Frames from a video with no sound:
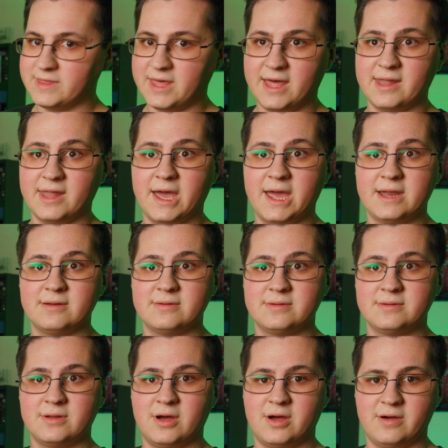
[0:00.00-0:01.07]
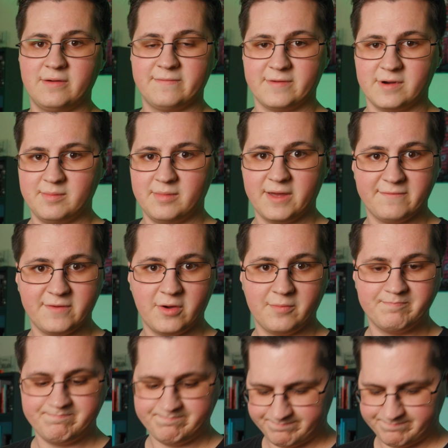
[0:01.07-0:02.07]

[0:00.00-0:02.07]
that light, all from my phone.